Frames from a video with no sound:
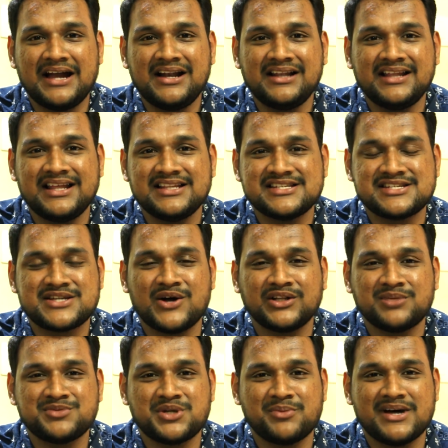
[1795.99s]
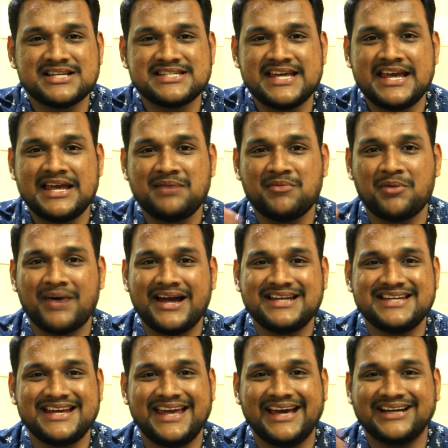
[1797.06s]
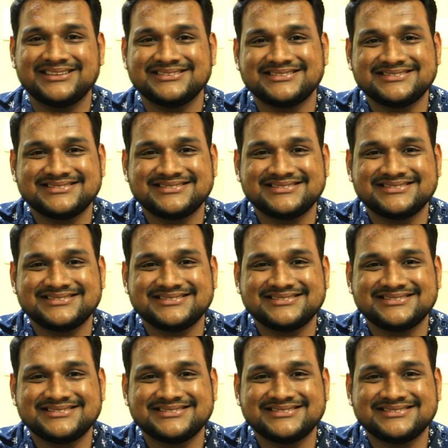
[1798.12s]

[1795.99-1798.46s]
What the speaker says: Until then, this is Gautam Sharma saying bye-bye, take care.